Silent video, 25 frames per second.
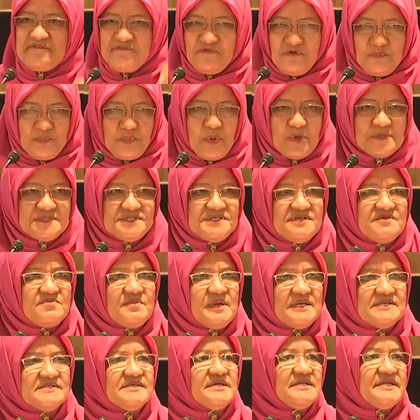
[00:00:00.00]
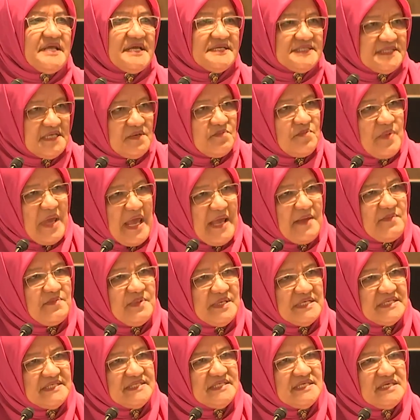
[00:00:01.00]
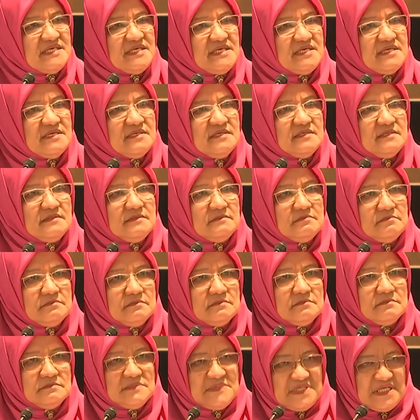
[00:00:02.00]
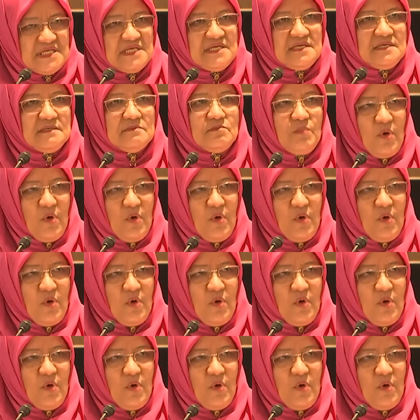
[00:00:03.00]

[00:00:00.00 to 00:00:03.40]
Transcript: for positive mindset. There's a ABCD